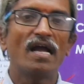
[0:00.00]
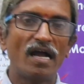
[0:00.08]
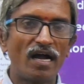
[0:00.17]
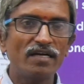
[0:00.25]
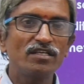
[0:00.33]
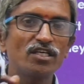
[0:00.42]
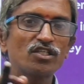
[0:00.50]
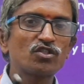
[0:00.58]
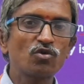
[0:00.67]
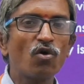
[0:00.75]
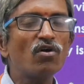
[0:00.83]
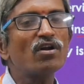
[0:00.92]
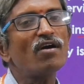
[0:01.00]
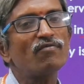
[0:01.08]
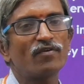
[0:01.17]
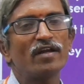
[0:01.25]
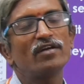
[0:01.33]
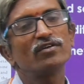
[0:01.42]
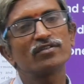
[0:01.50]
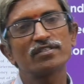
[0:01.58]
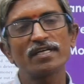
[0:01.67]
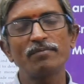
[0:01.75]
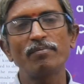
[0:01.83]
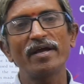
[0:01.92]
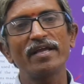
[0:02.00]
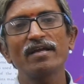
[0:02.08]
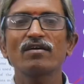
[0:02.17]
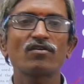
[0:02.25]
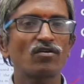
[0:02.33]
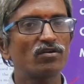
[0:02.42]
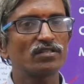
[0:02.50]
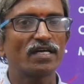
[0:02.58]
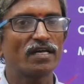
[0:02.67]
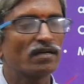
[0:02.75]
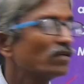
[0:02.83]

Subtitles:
and store of values, said by Crowther.